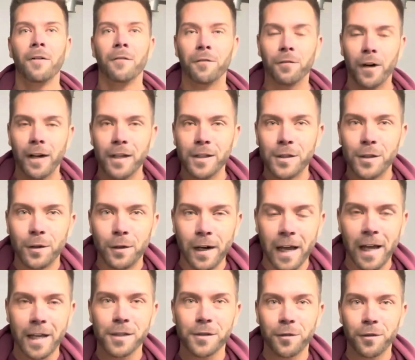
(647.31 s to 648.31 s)
Friends don't
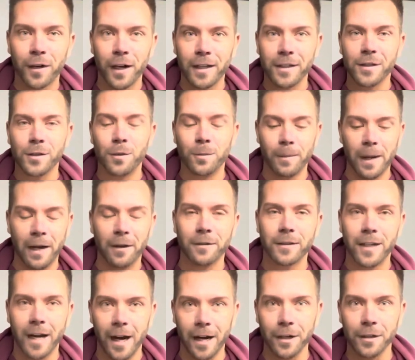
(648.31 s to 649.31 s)
ask friends to mount
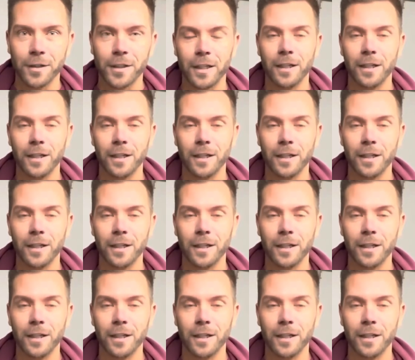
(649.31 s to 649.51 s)
tires.